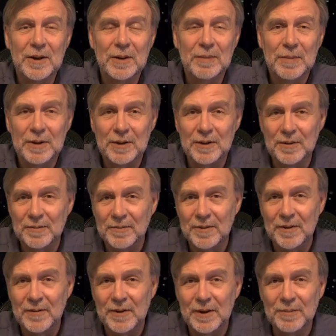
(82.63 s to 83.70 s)

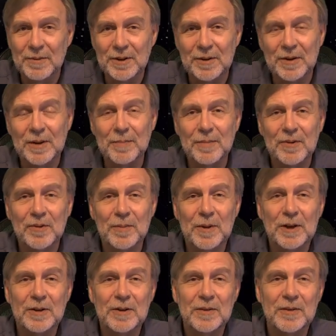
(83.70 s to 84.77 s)
Paul developed a great
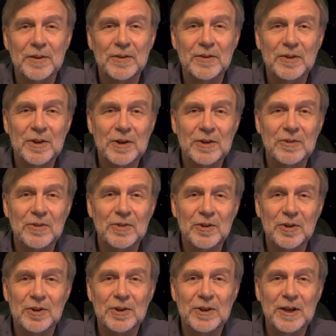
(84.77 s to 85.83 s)
perspective because he
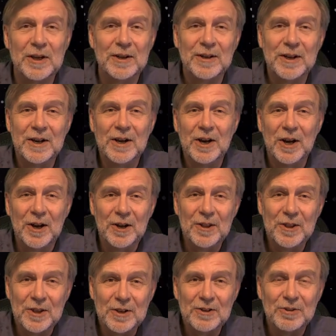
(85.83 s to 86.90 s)
understood that
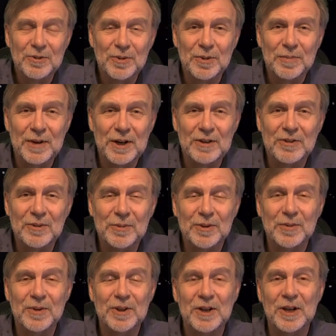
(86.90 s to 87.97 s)
all things were
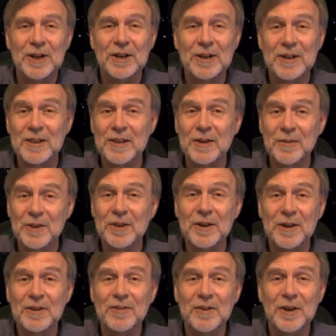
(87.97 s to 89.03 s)
possible with God, and that with
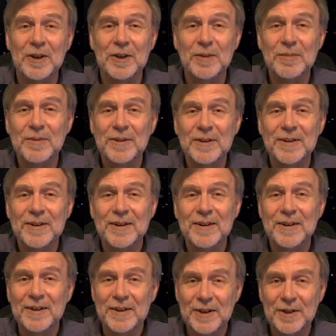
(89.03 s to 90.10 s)
God's help,
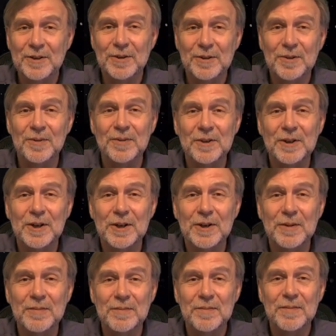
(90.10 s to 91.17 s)
he could
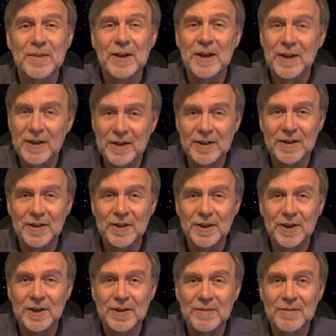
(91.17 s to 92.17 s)
overcome anything.